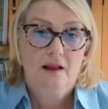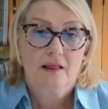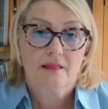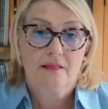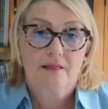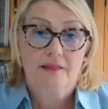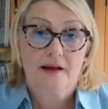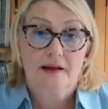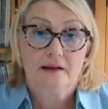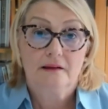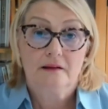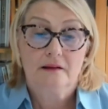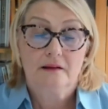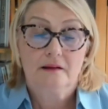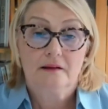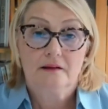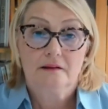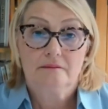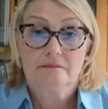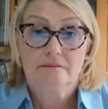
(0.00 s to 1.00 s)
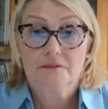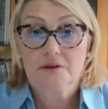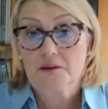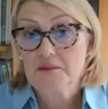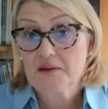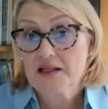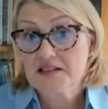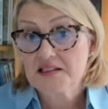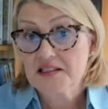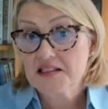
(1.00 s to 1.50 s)
then
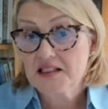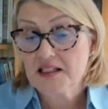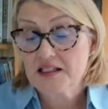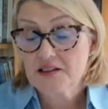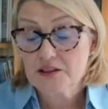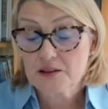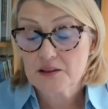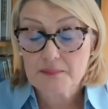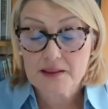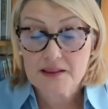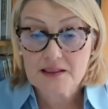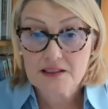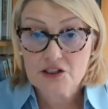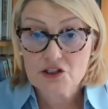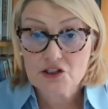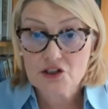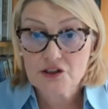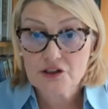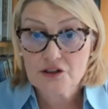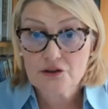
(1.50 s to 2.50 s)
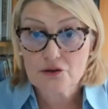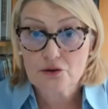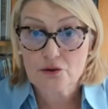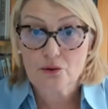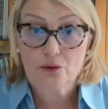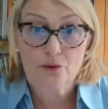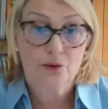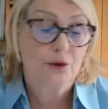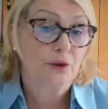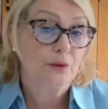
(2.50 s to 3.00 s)
don't hesitate to message us,
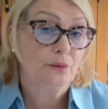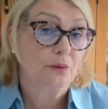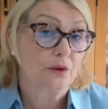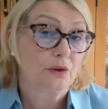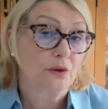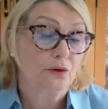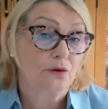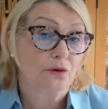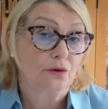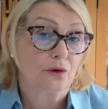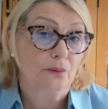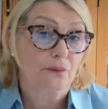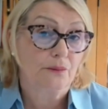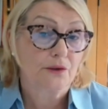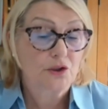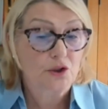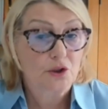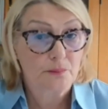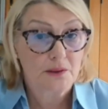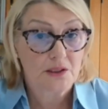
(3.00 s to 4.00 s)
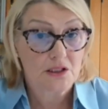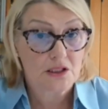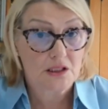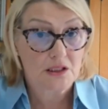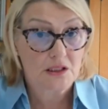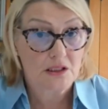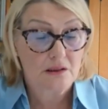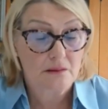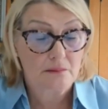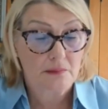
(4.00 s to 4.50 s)
or you can drop the Tummy
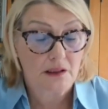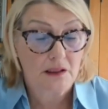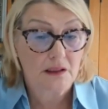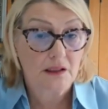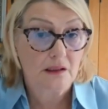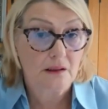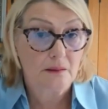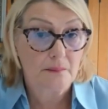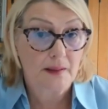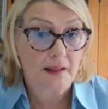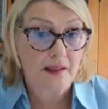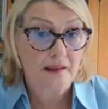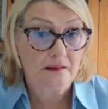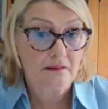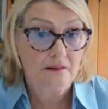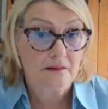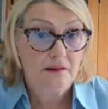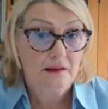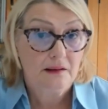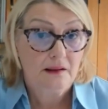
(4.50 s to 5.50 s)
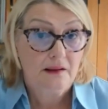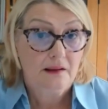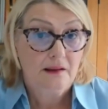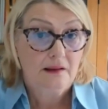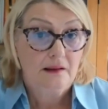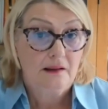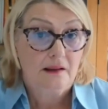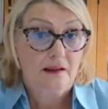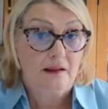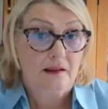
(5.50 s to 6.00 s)
team an email,
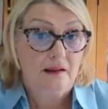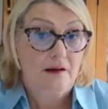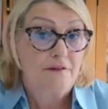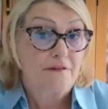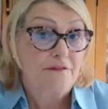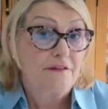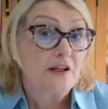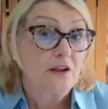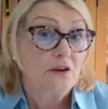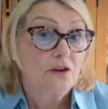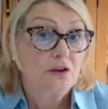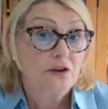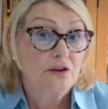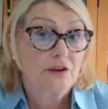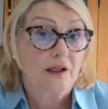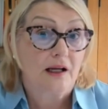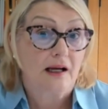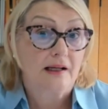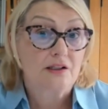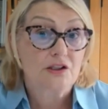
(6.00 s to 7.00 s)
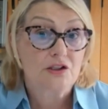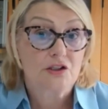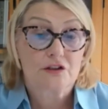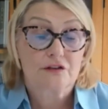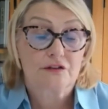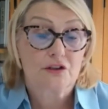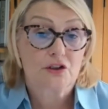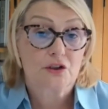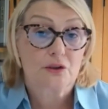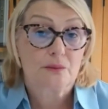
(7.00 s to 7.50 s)

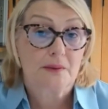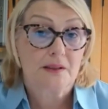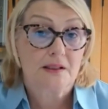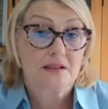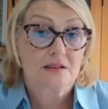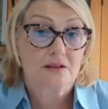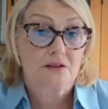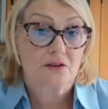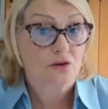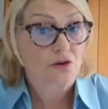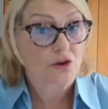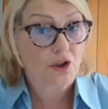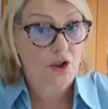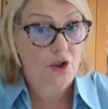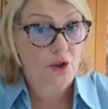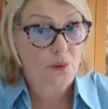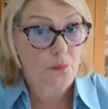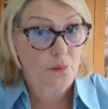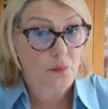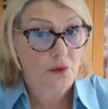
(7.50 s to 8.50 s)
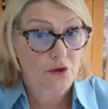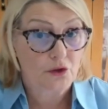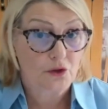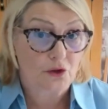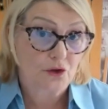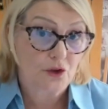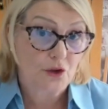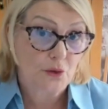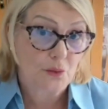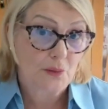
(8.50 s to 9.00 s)

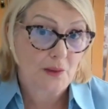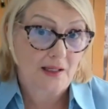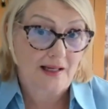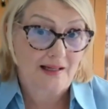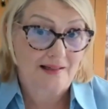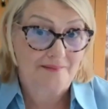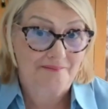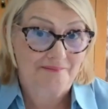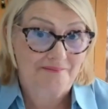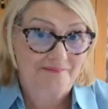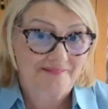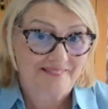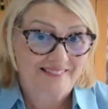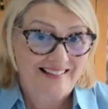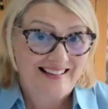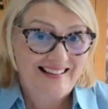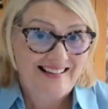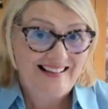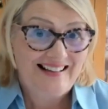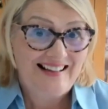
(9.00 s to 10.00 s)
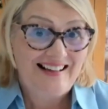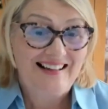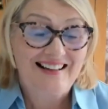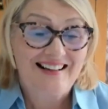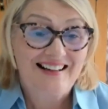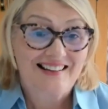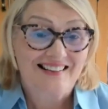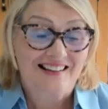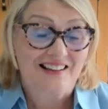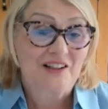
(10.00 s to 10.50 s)
feelgood@justfortummies.co.uk.
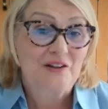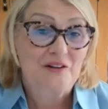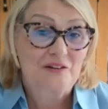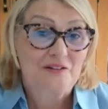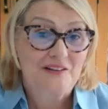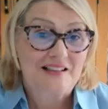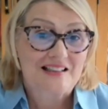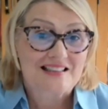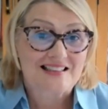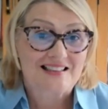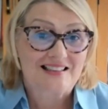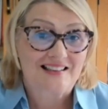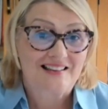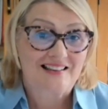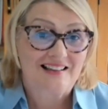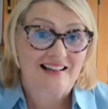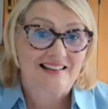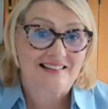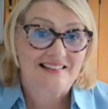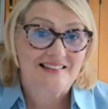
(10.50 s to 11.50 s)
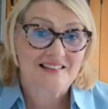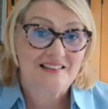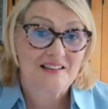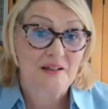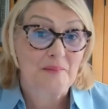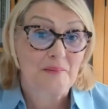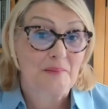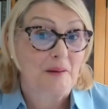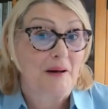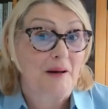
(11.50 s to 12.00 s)
Thank you for listening, and
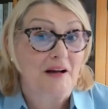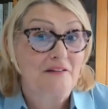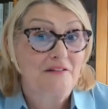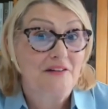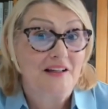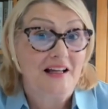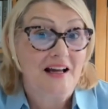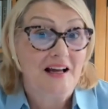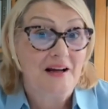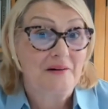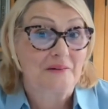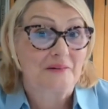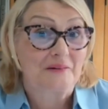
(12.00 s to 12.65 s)
bye-bye for now.